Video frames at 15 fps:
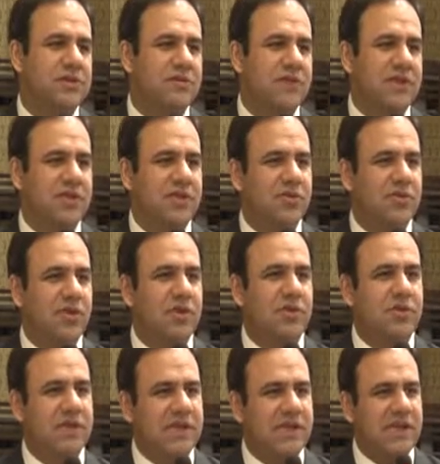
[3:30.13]
So whether you're going
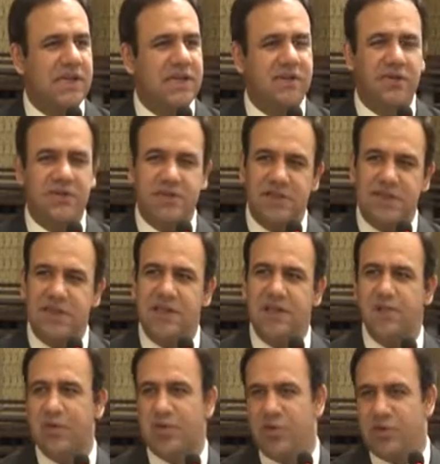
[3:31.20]
to eat or
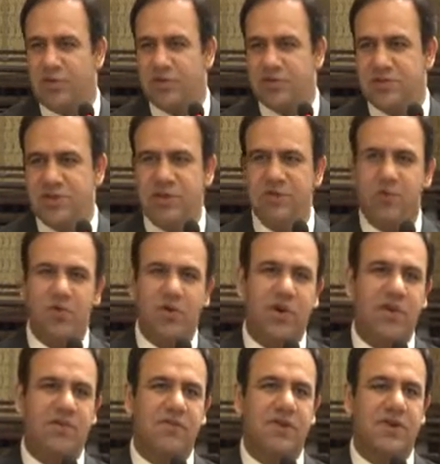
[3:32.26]
sleep or going to a gym or
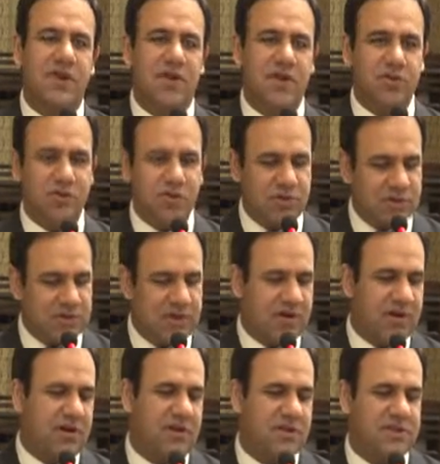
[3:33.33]
whatever, you could
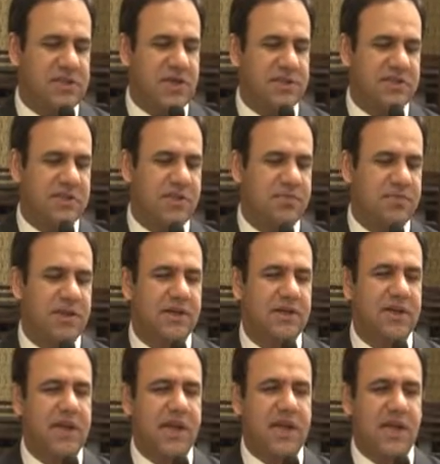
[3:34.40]
set a little status update
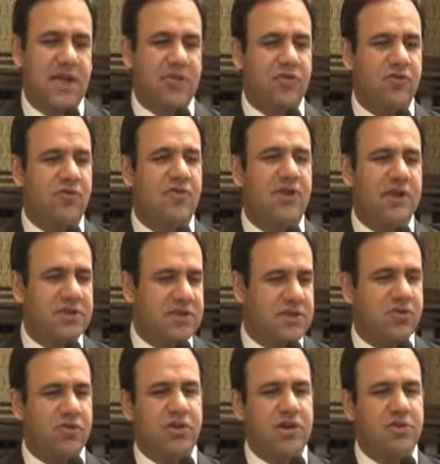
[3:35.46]
and your friends
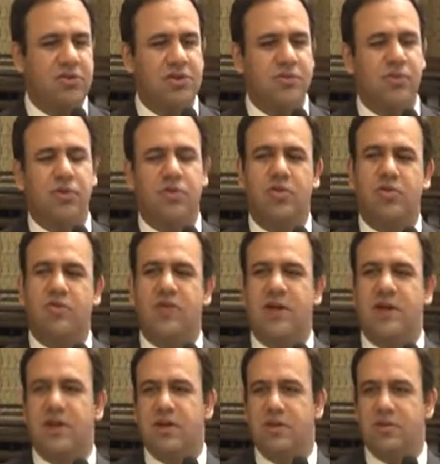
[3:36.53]
in your address book could
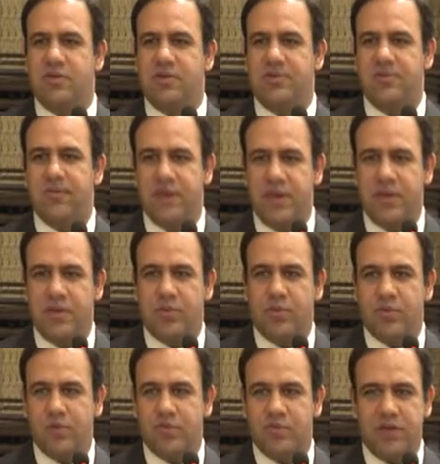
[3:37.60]
find out
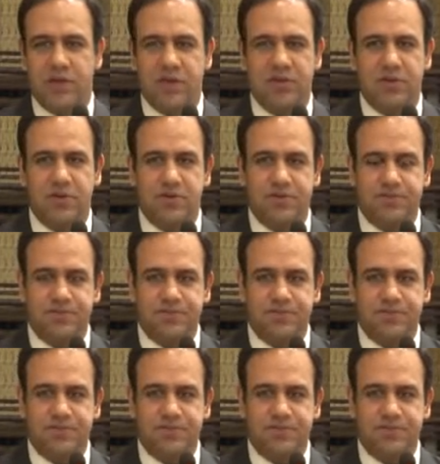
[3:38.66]
what you're trying to do.